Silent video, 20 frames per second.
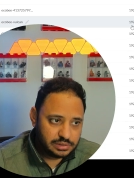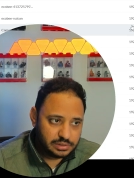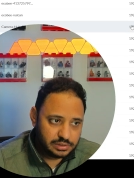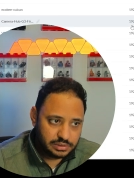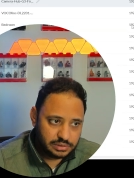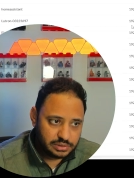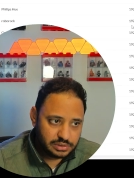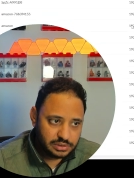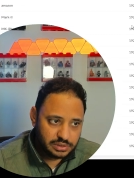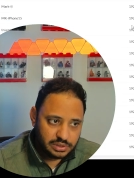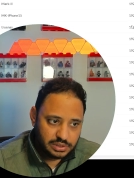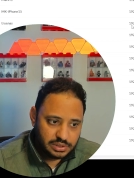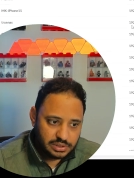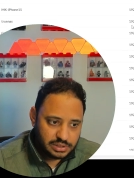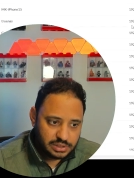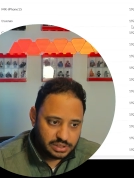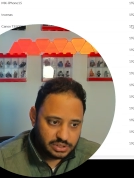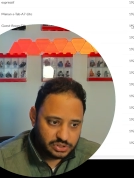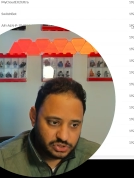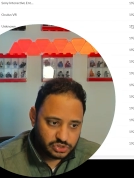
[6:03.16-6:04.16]
here
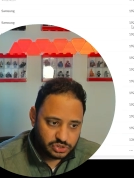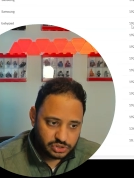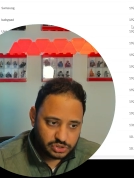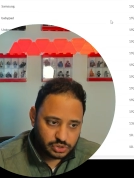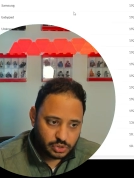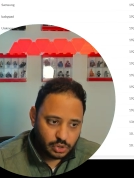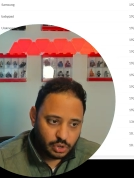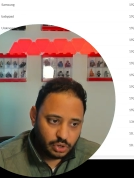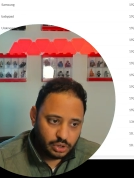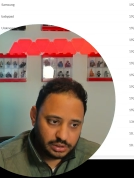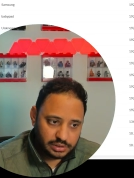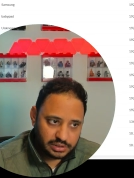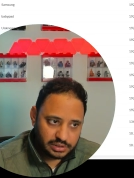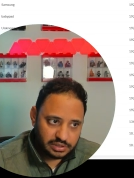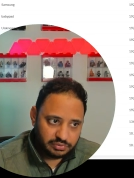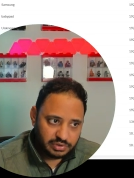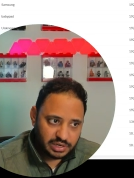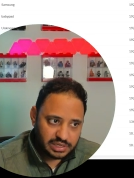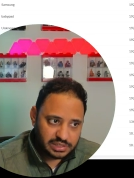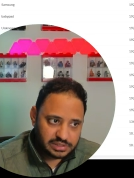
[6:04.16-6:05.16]
is just all the
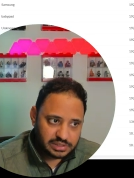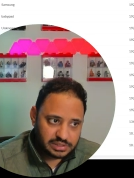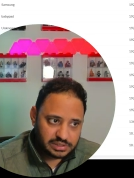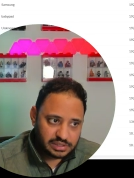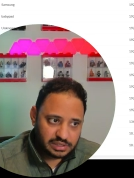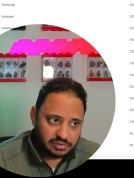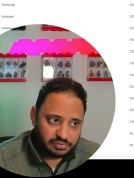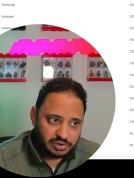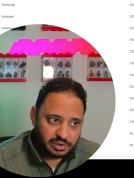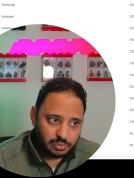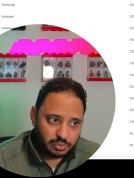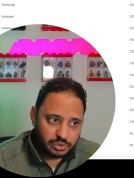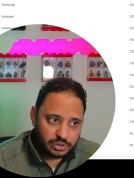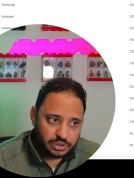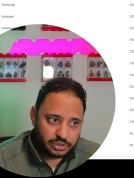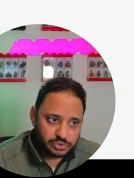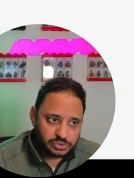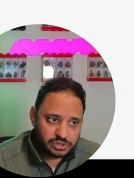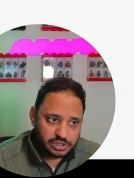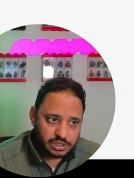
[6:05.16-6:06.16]
devices. And if I
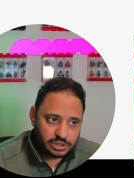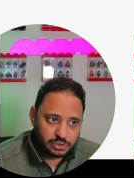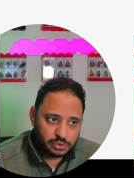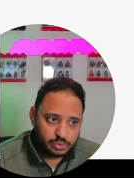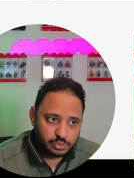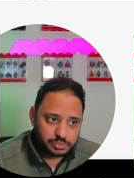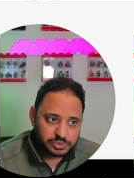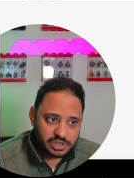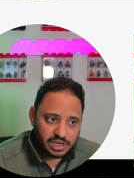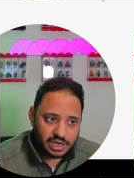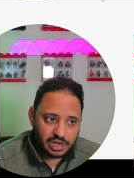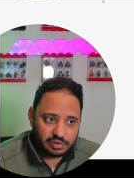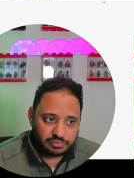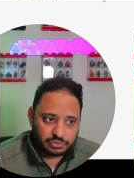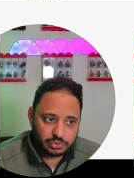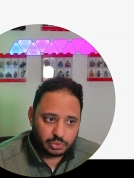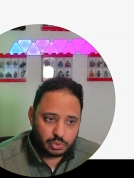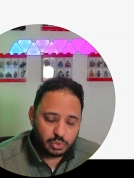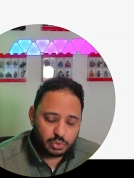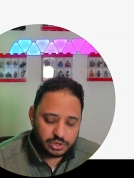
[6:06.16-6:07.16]
wanted to see groups, I
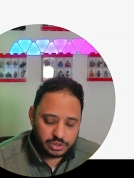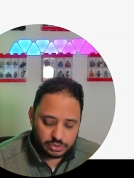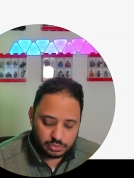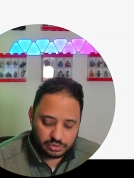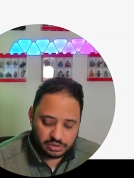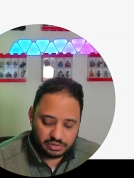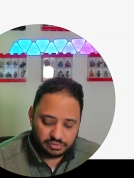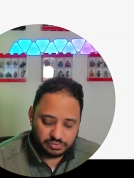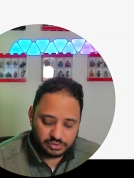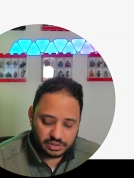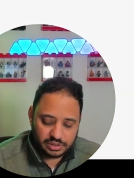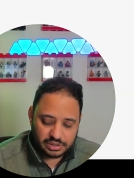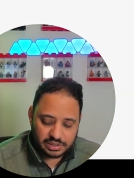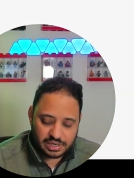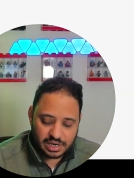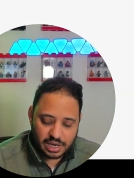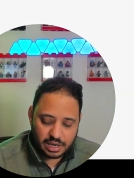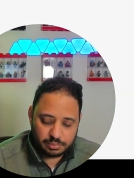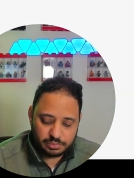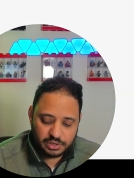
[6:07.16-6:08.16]
have to go into a
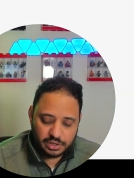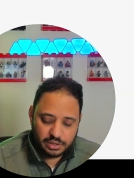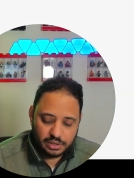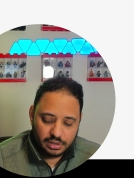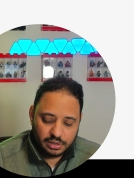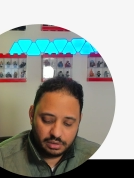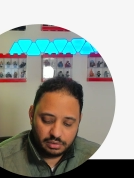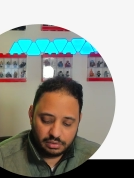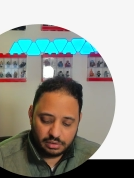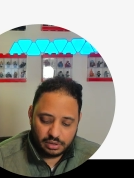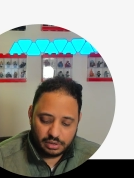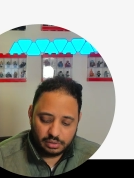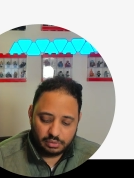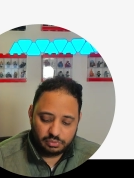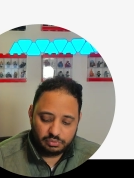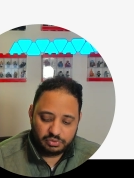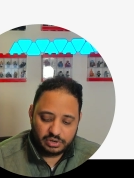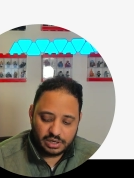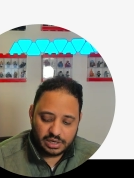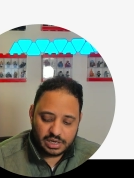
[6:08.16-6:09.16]
different tab.
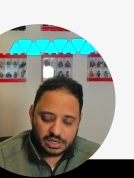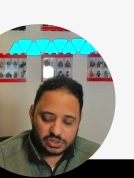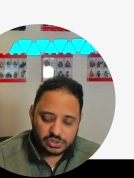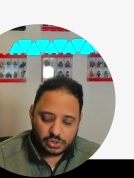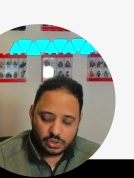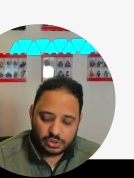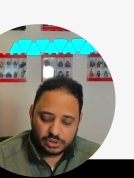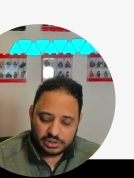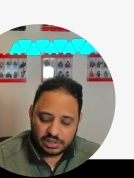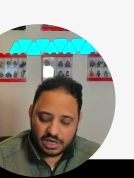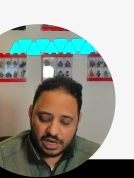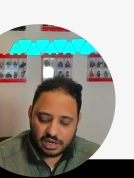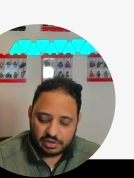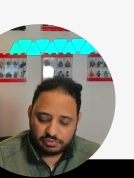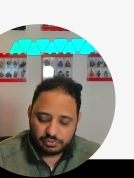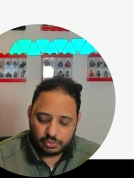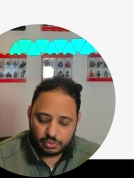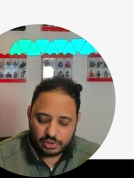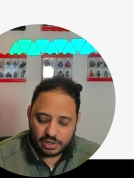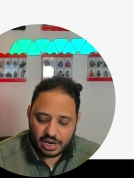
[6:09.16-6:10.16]
Uh, whereas on the
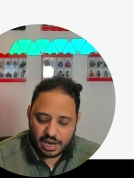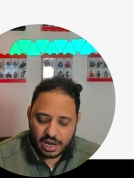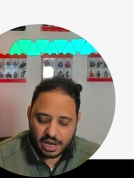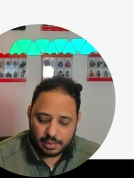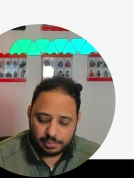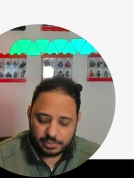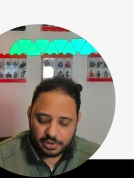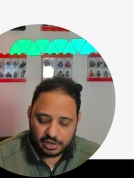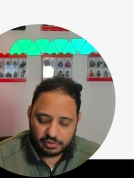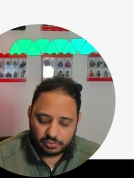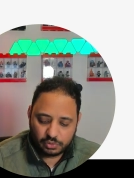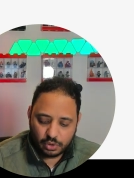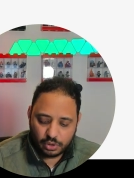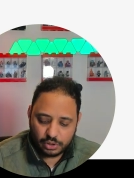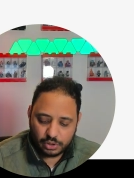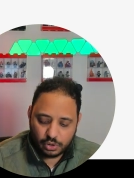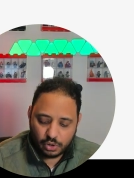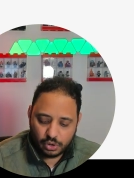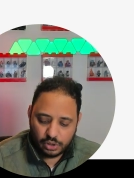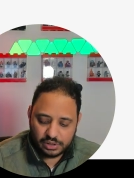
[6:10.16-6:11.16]
iPhone app, I've
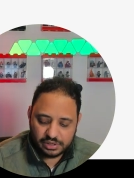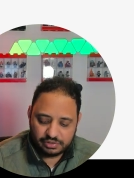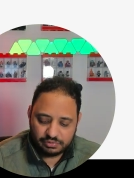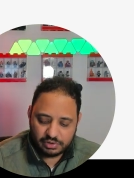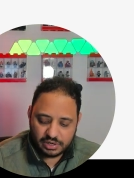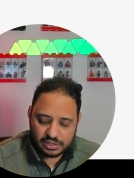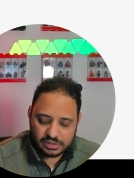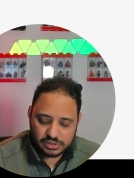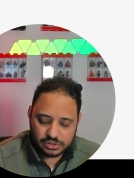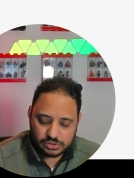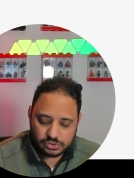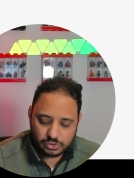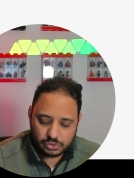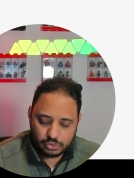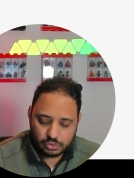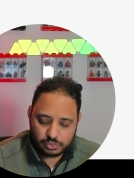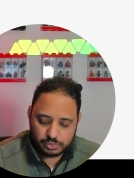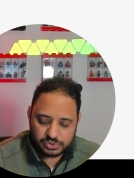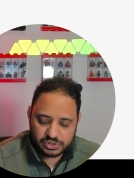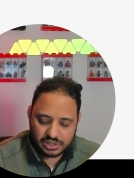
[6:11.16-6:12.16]
got all devices,
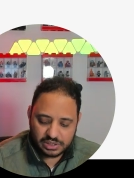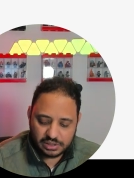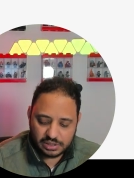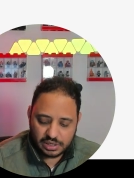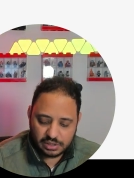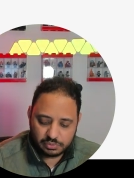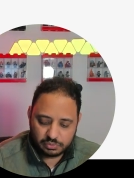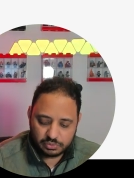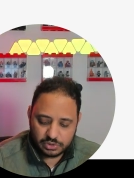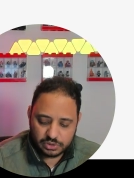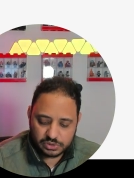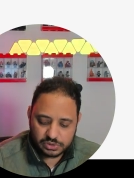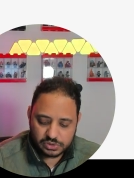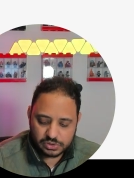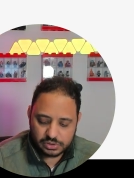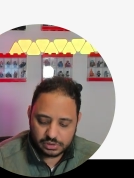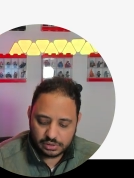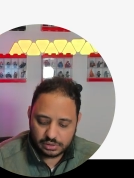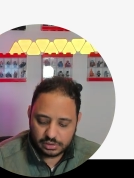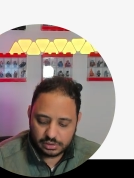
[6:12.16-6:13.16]
groups, and
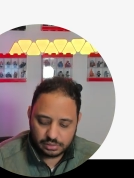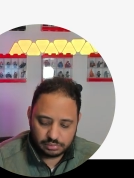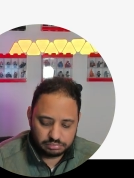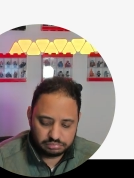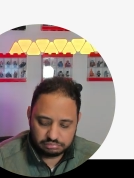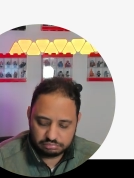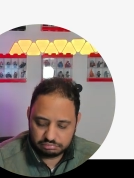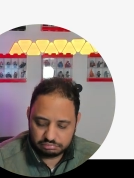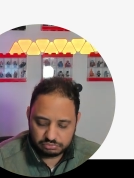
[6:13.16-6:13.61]
networks uh,